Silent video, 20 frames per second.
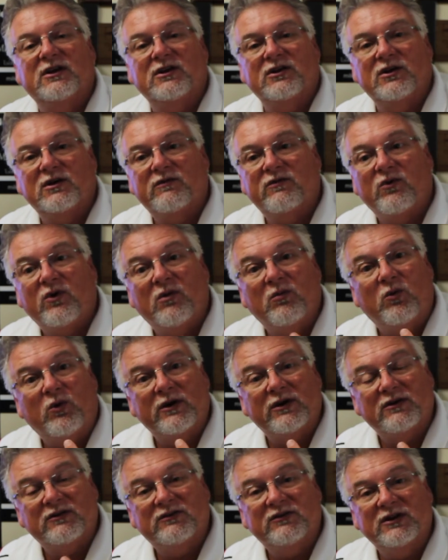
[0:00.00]
Look for them
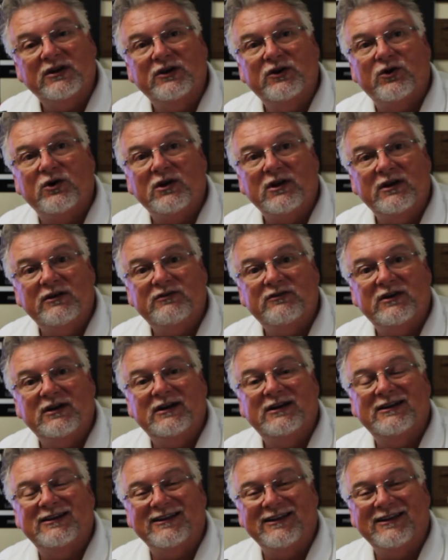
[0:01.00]
wanting to see your listing